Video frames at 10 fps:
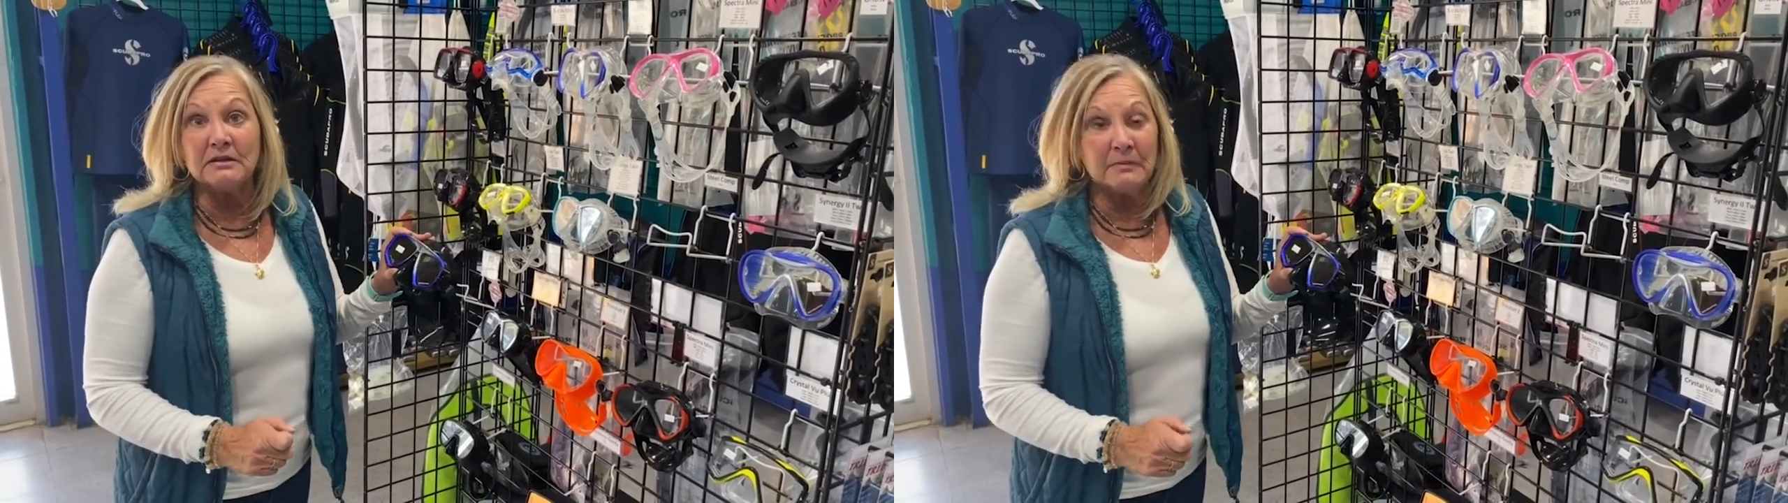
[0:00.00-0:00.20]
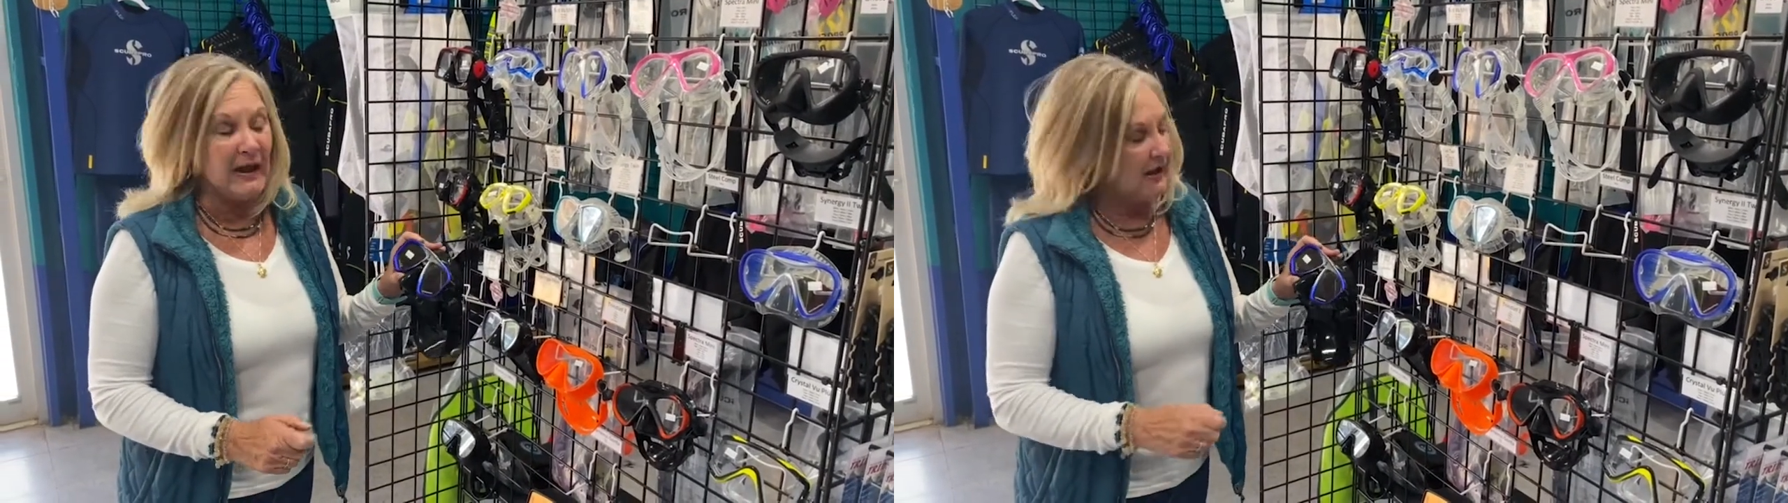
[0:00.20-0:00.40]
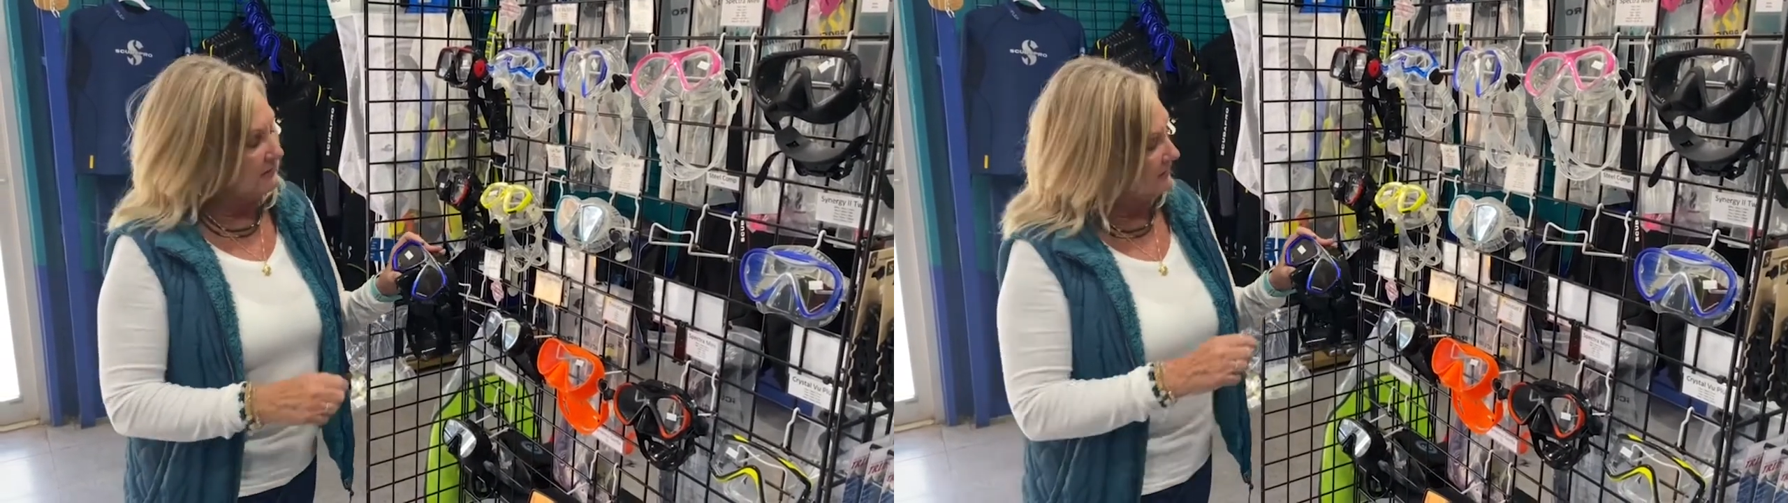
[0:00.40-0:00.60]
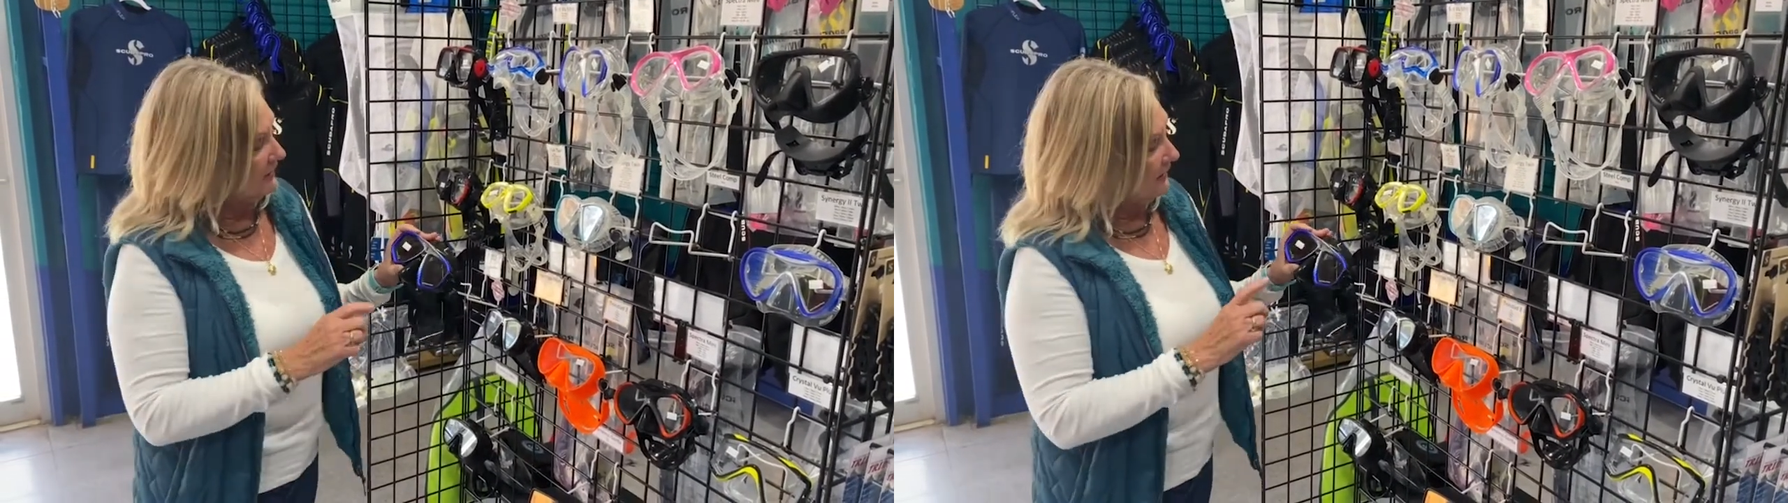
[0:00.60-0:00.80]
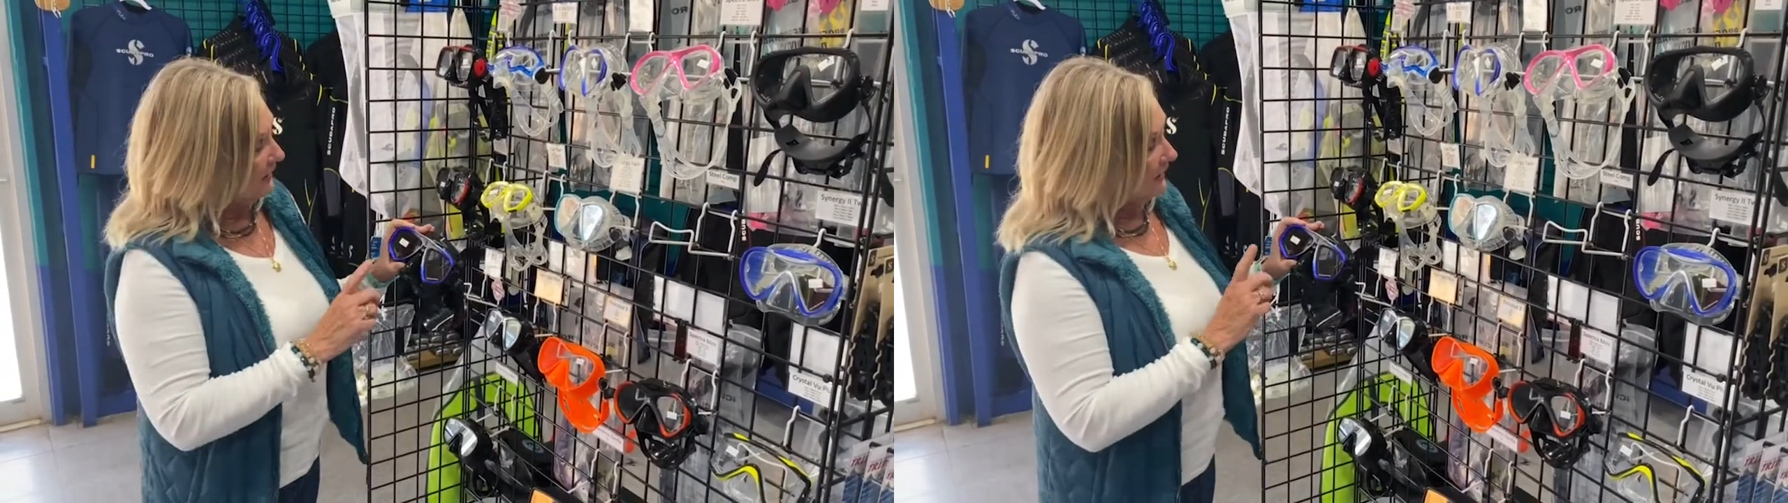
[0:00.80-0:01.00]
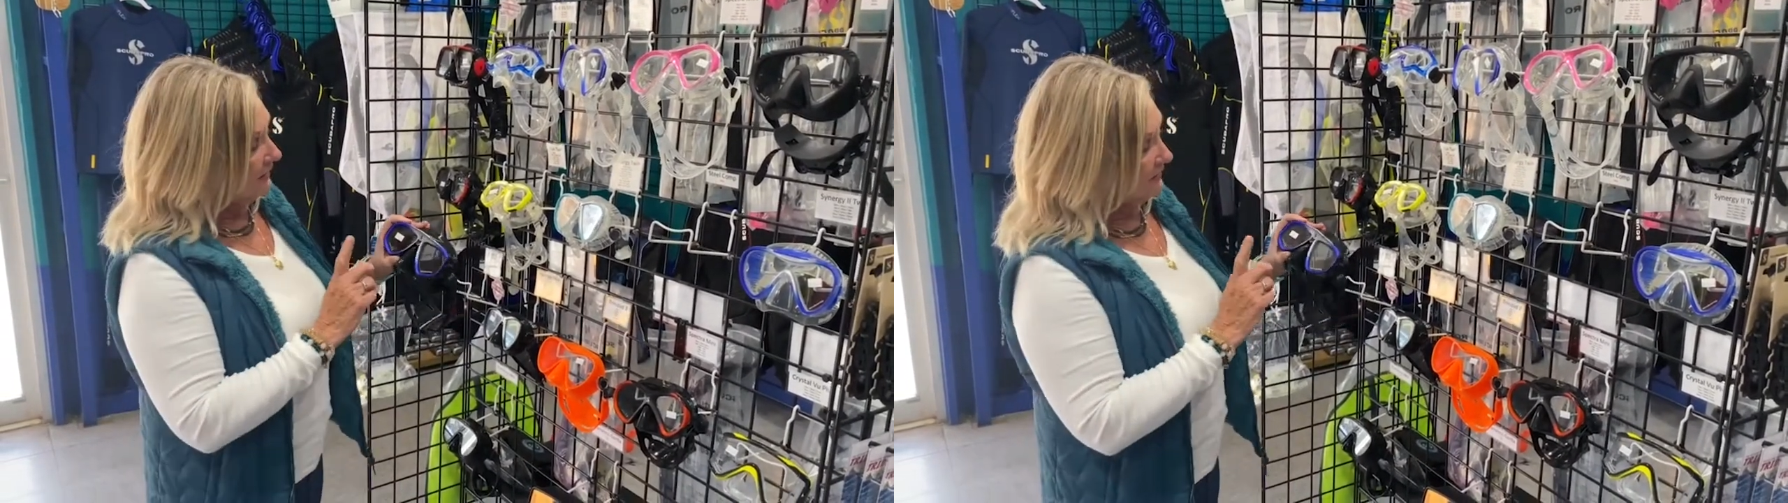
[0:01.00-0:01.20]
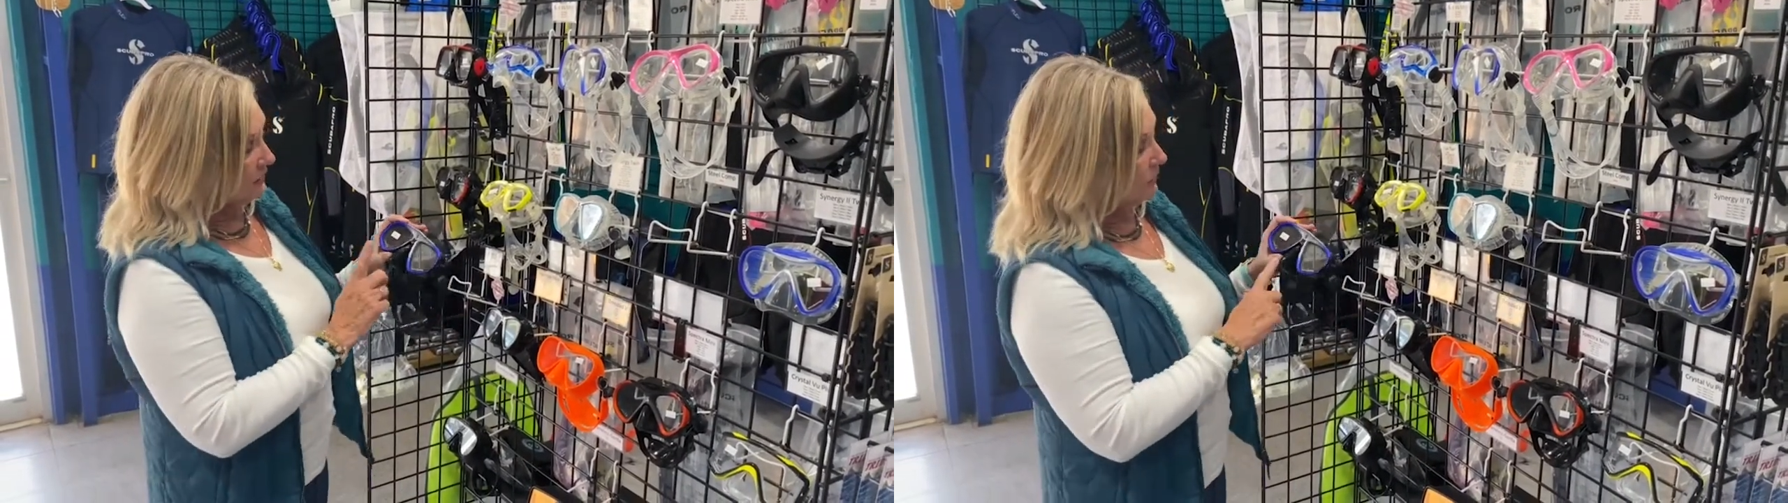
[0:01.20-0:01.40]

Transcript: the mask. This